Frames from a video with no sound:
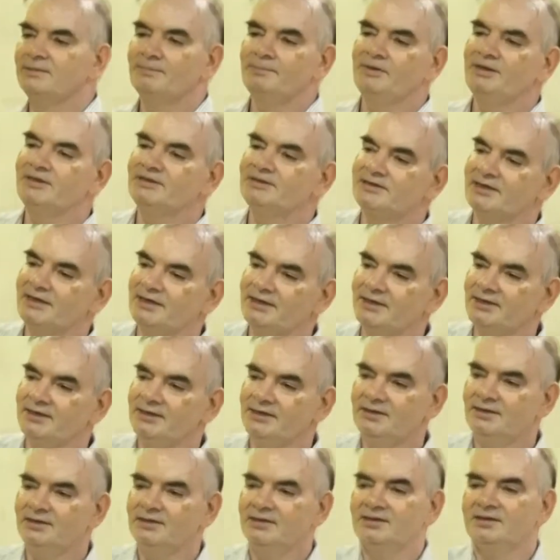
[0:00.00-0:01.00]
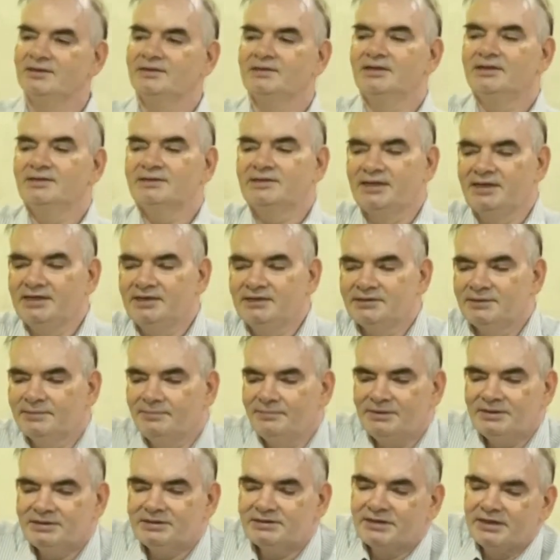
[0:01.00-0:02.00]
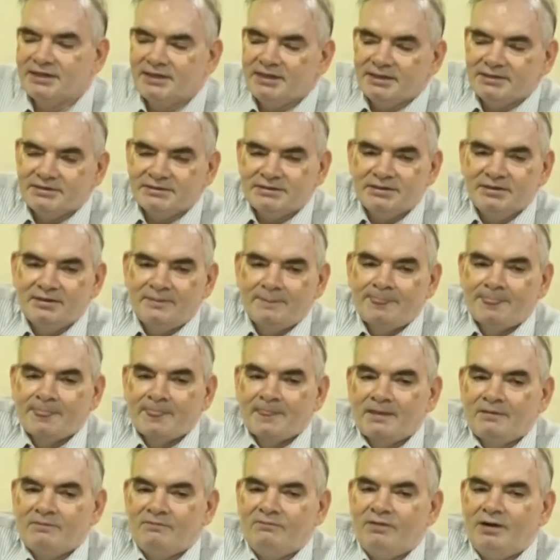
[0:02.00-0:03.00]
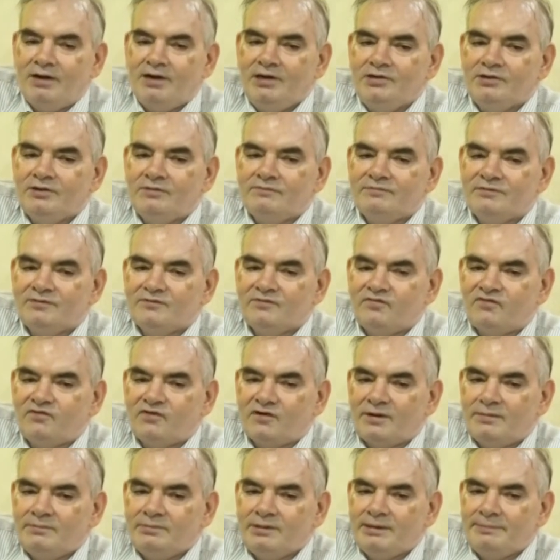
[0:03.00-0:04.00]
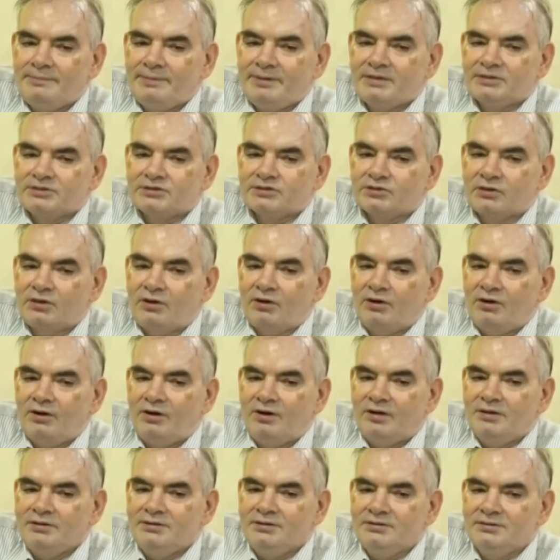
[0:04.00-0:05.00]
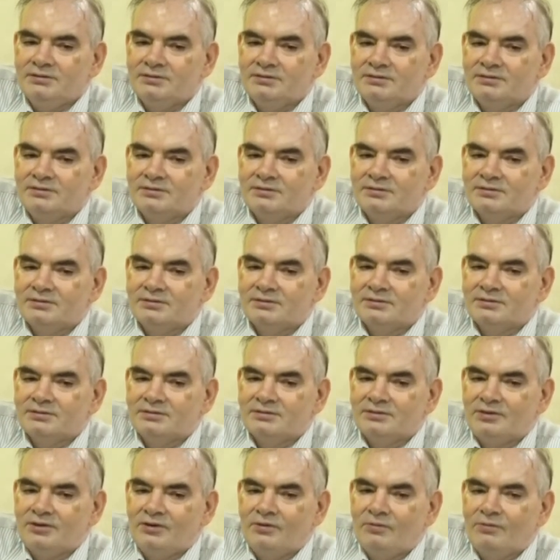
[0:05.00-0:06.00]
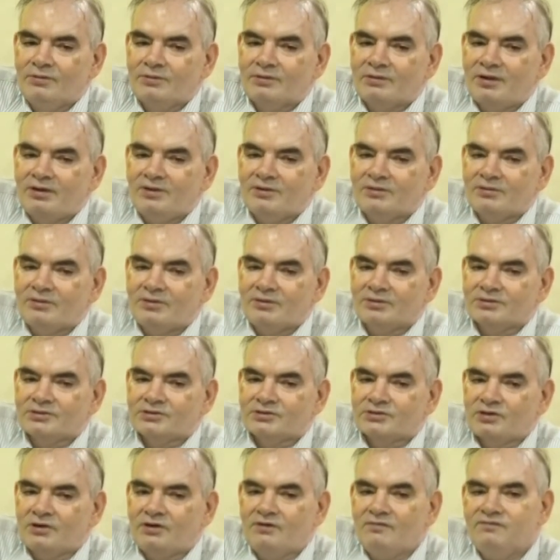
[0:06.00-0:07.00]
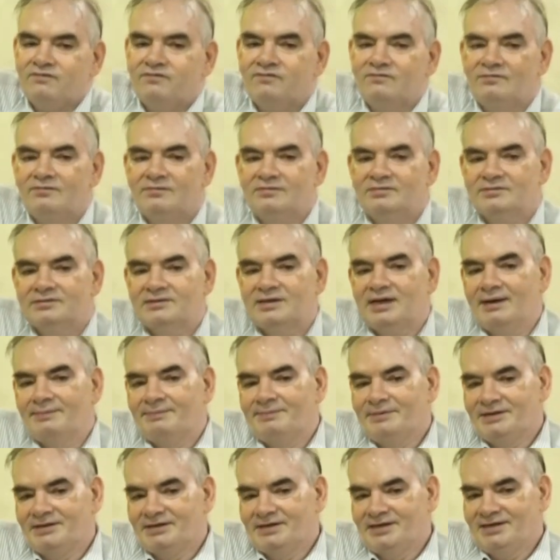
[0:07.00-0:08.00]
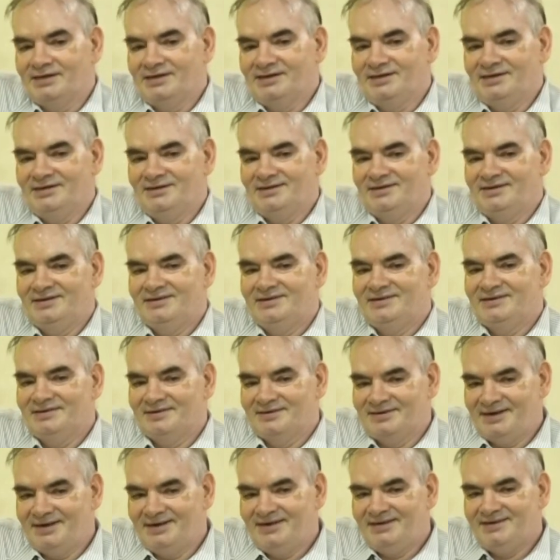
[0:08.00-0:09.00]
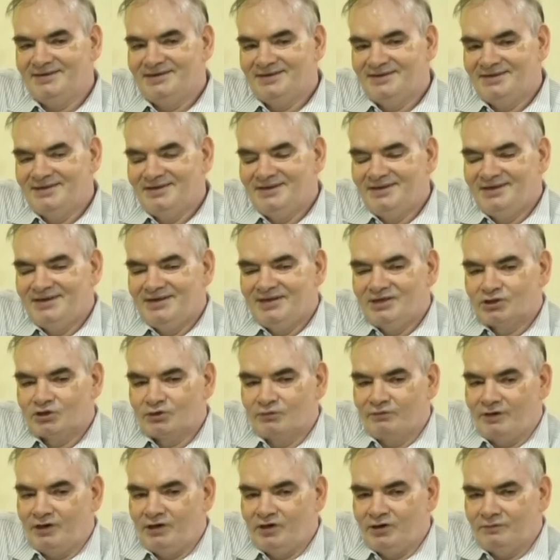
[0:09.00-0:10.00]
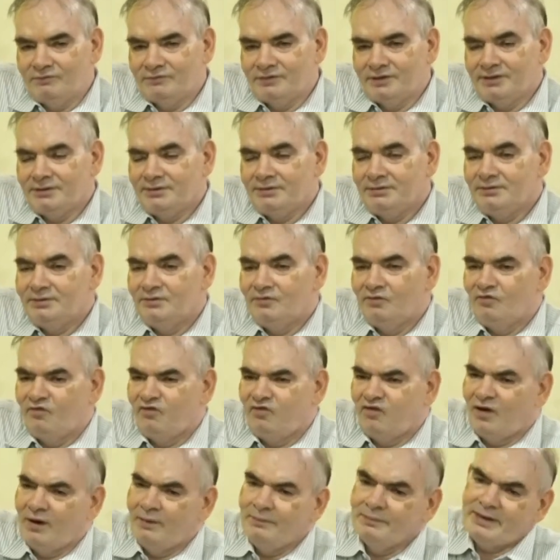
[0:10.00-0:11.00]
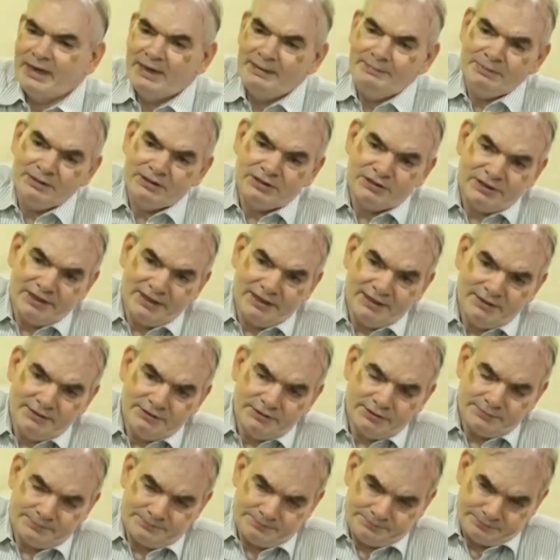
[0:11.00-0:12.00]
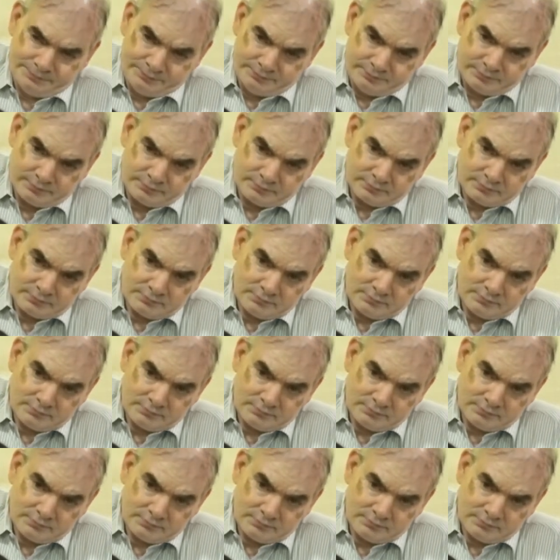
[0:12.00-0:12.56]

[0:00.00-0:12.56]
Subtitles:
the theory simply says, value of the firm depends on overall cost of capital. Right? So, value of the firm can be changed